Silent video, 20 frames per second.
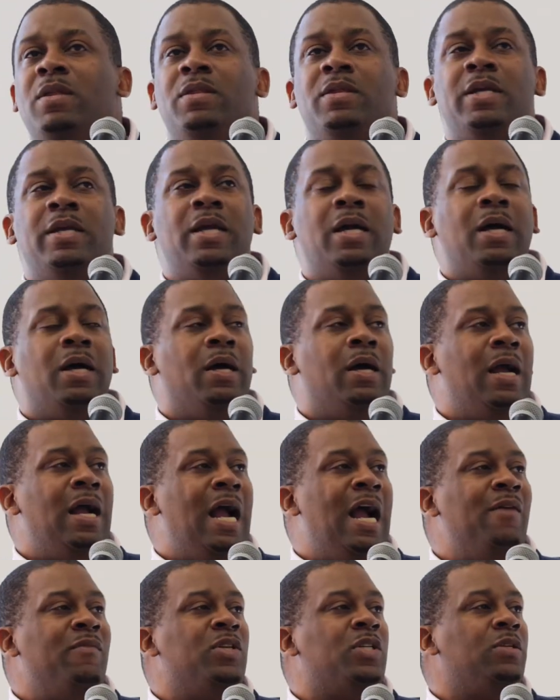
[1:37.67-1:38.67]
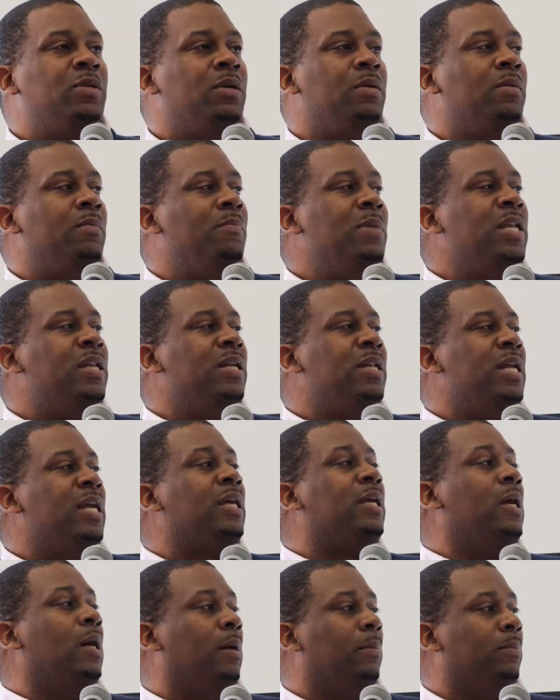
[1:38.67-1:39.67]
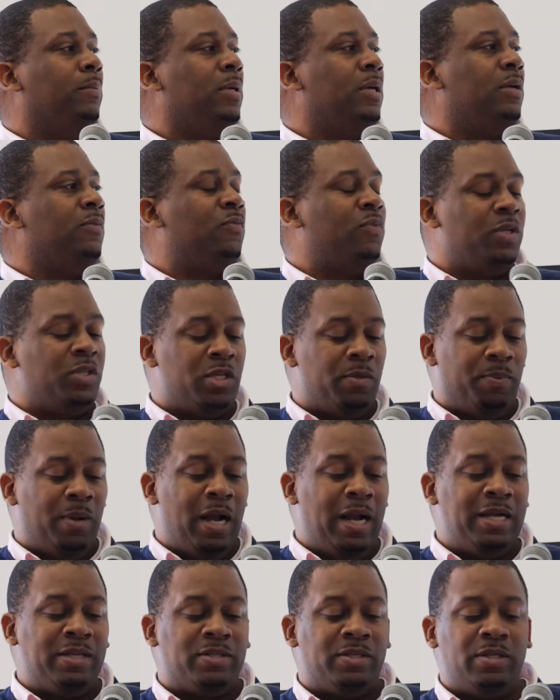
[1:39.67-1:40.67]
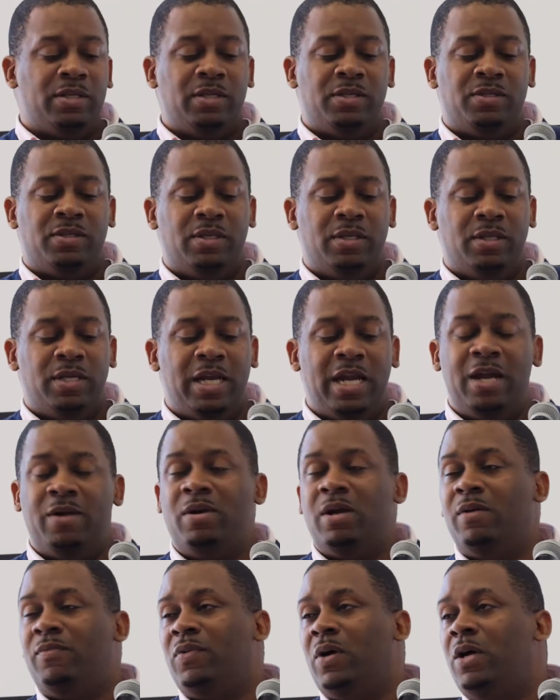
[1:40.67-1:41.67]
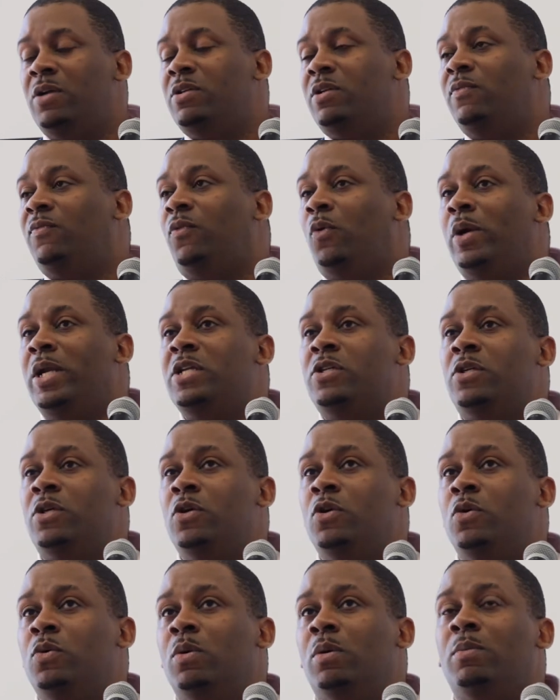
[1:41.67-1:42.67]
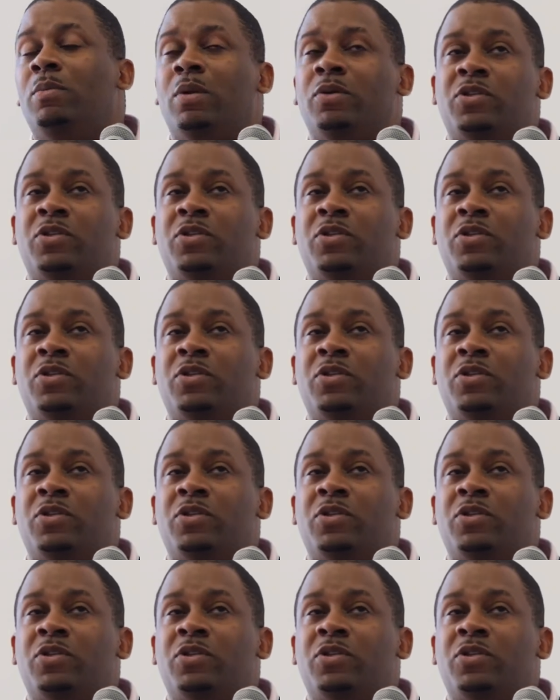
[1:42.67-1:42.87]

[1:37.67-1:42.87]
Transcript: The average median income in Friendship Heights is in the area of 142,